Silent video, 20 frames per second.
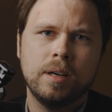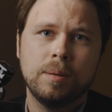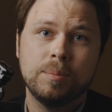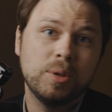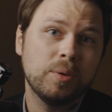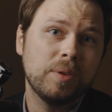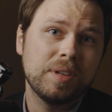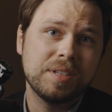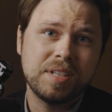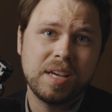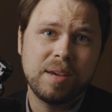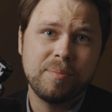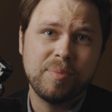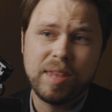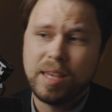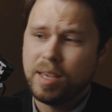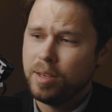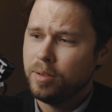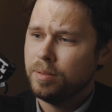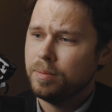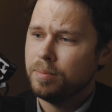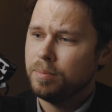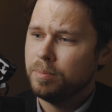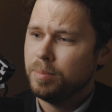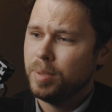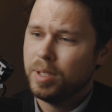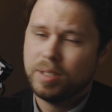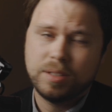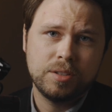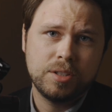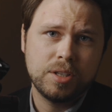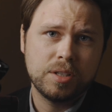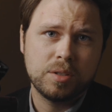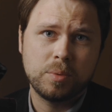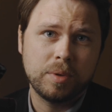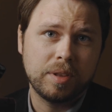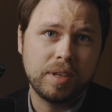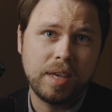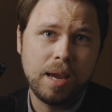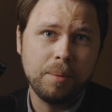doing the same thing, but just
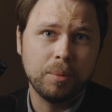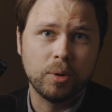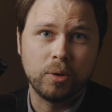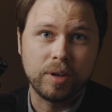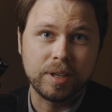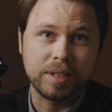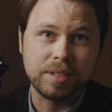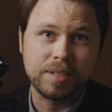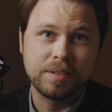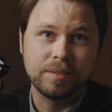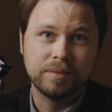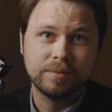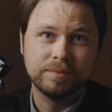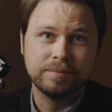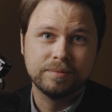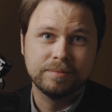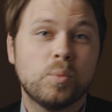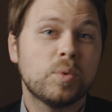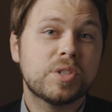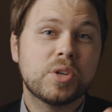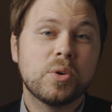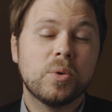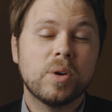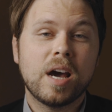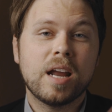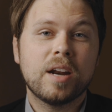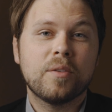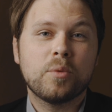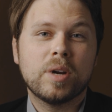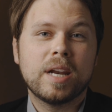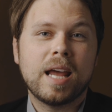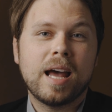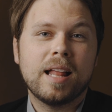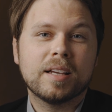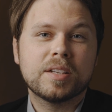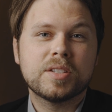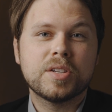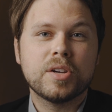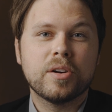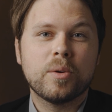with camera rigs. What's going on, everyone?
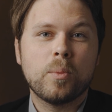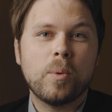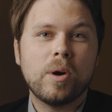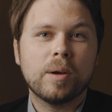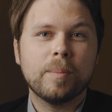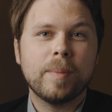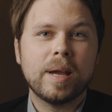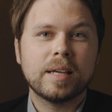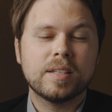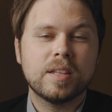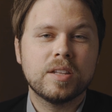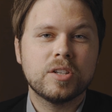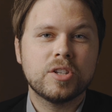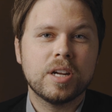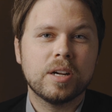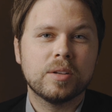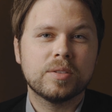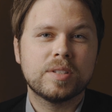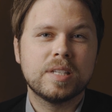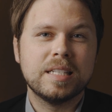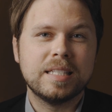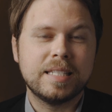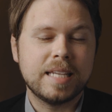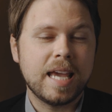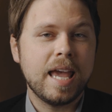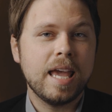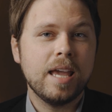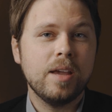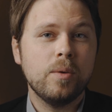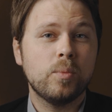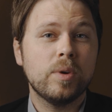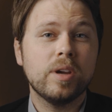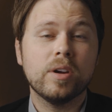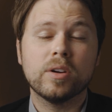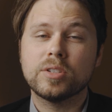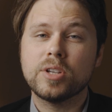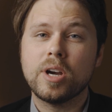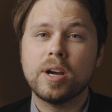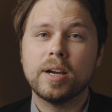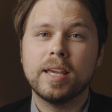Alex here, and welcome back to the channel. Today, we
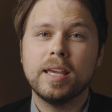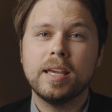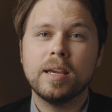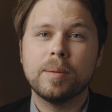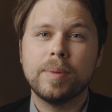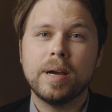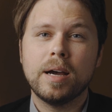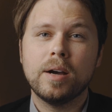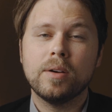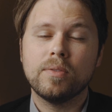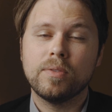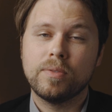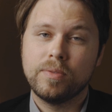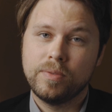are talking about